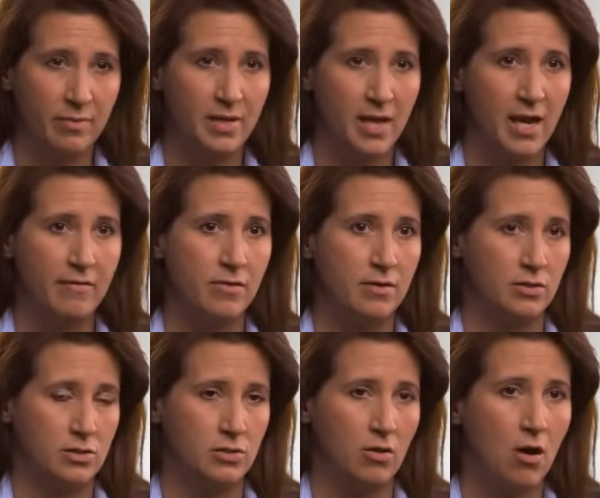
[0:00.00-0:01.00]
behavior that a
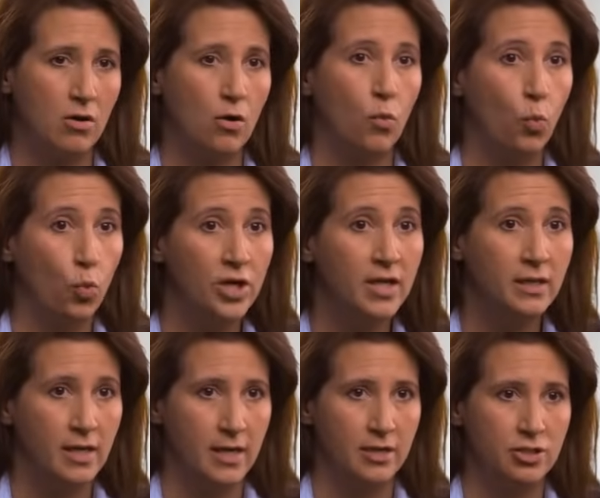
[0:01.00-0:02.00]
stalker would
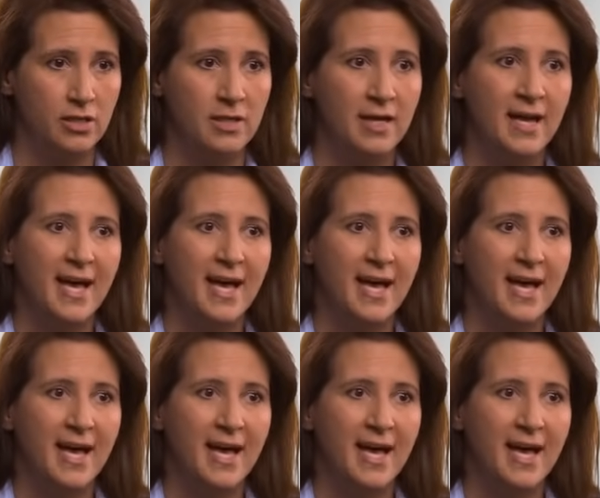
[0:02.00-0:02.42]
engage in,